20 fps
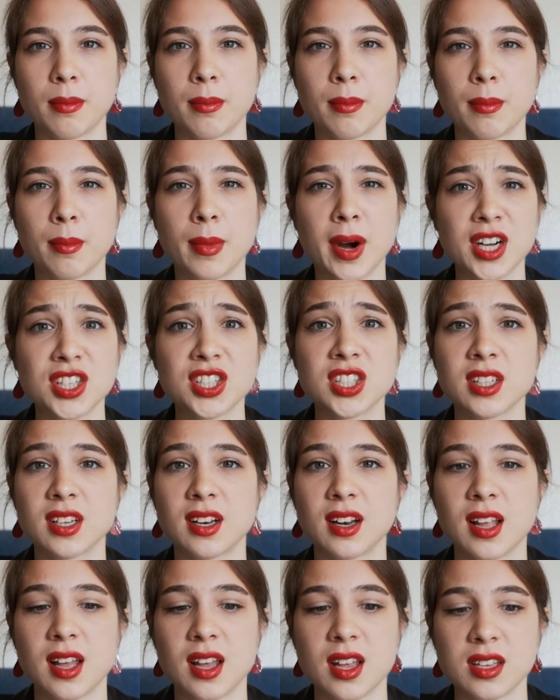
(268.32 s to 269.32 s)

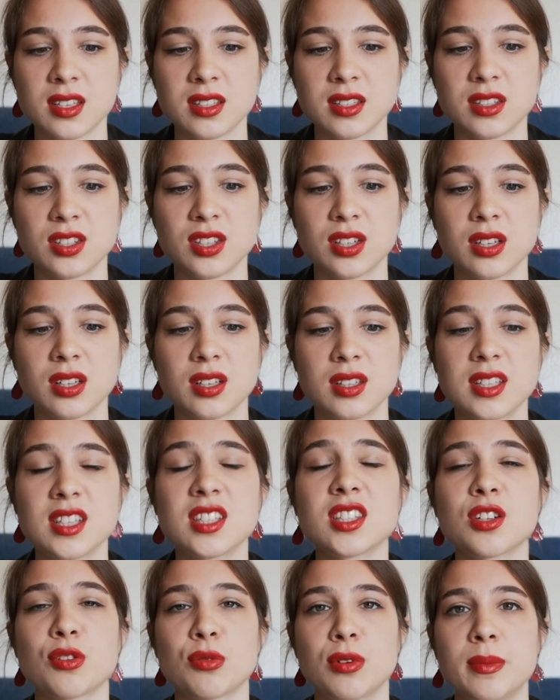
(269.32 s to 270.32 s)
marginalized,
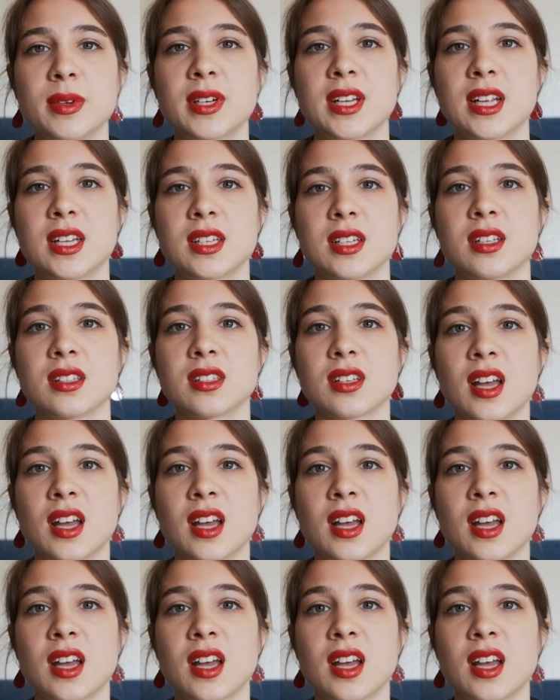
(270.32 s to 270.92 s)
discriminated,